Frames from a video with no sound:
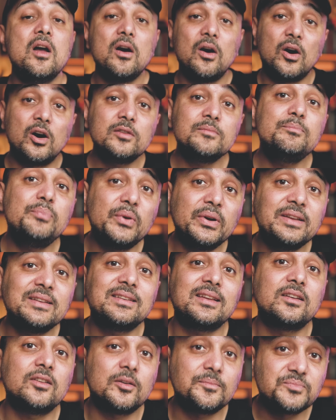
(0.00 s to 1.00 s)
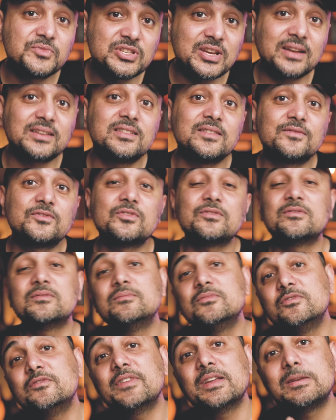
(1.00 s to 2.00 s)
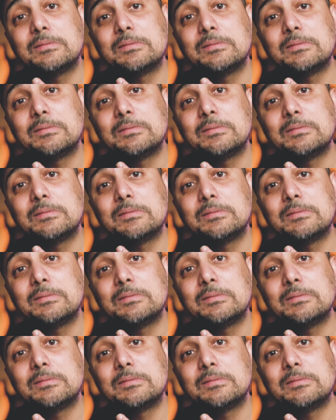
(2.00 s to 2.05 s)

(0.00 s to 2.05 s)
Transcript: on point and objective to remove any